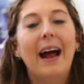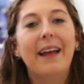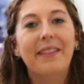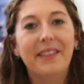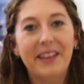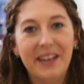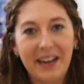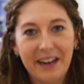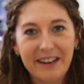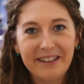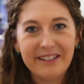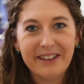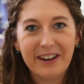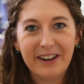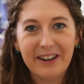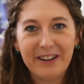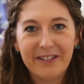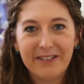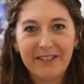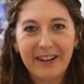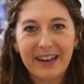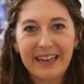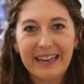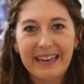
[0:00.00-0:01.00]
and then I
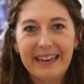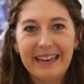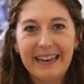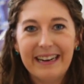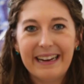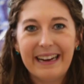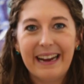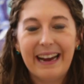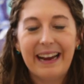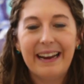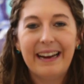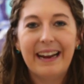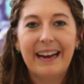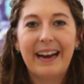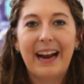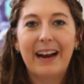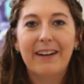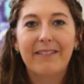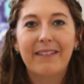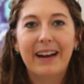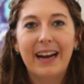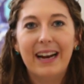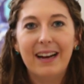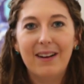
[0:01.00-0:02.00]
started running again, and
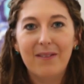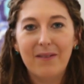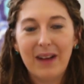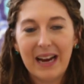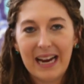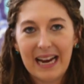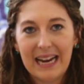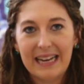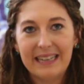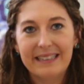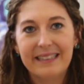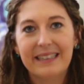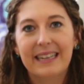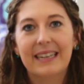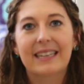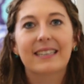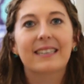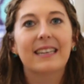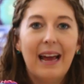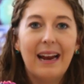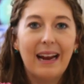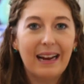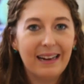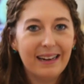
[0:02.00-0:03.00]
I ran in my
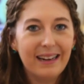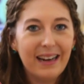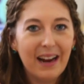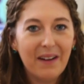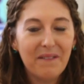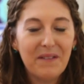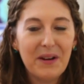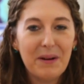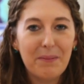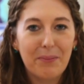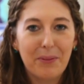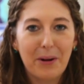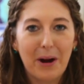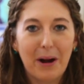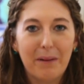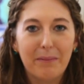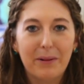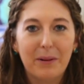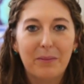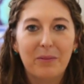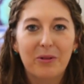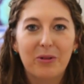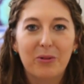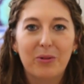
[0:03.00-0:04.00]
ASICS and I didn't have any
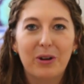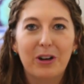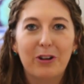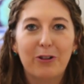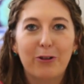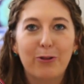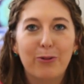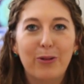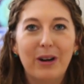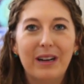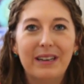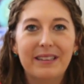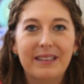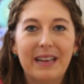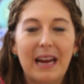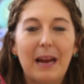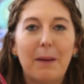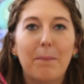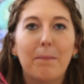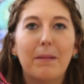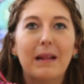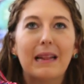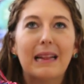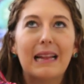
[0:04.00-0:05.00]
problems, which was
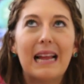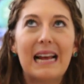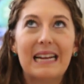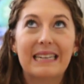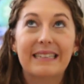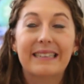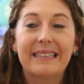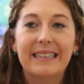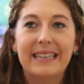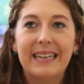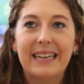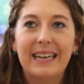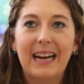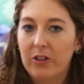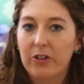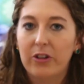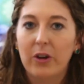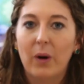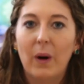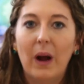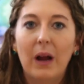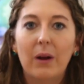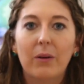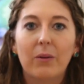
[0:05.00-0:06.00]
a blessing.
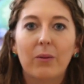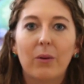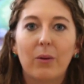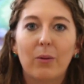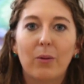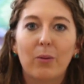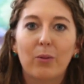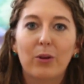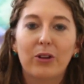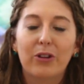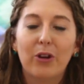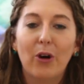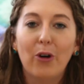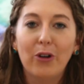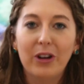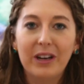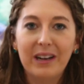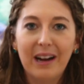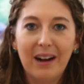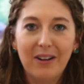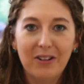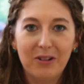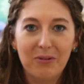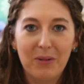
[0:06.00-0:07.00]
So I was
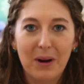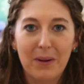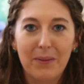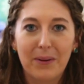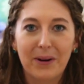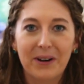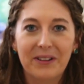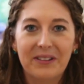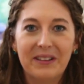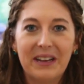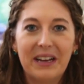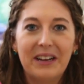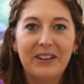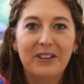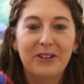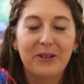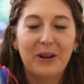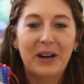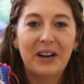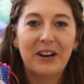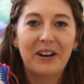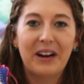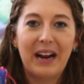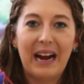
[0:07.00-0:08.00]
holding out to my birthday
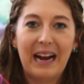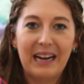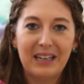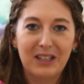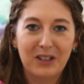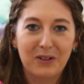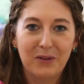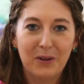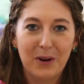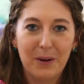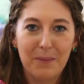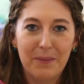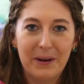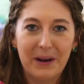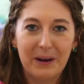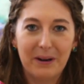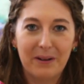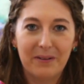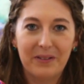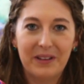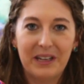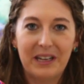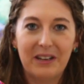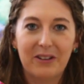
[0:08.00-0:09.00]
so I could ask for a
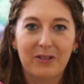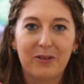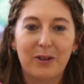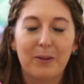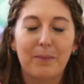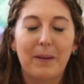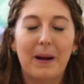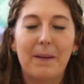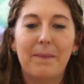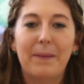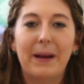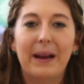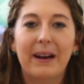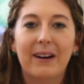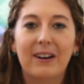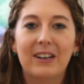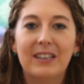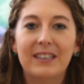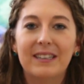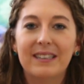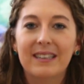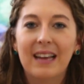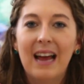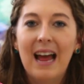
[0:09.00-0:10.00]
pair of these from my
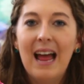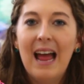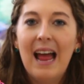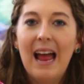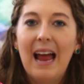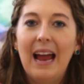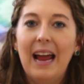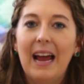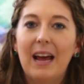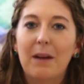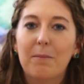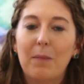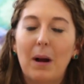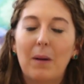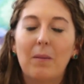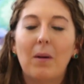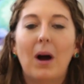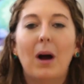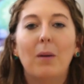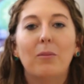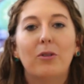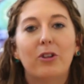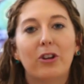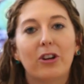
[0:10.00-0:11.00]
parents, and my
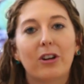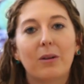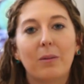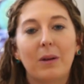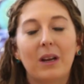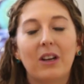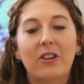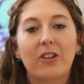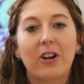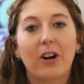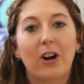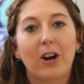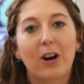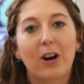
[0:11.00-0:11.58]
mom took me to